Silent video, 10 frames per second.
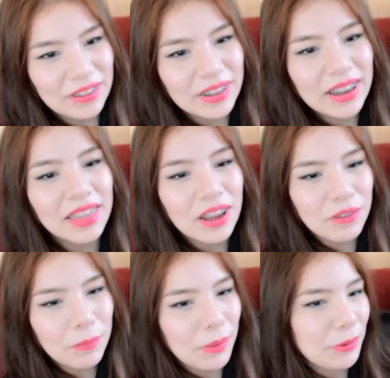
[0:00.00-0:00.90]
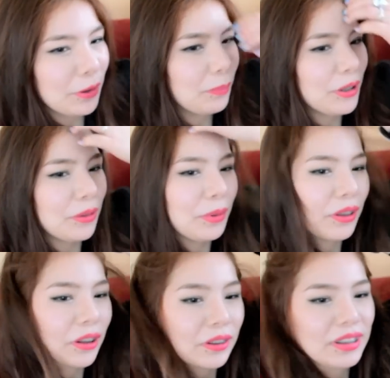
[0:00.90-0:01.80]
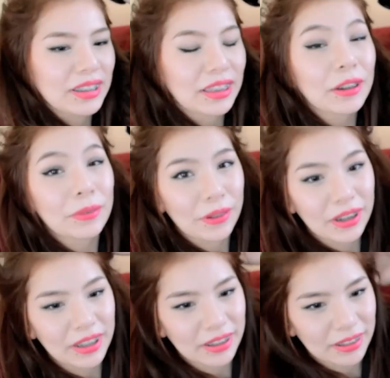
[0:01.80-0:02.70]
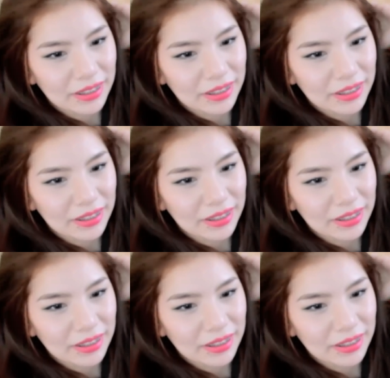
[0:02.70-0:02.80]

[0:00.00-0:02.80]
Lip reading: What I love about BTOB though is that they're funny.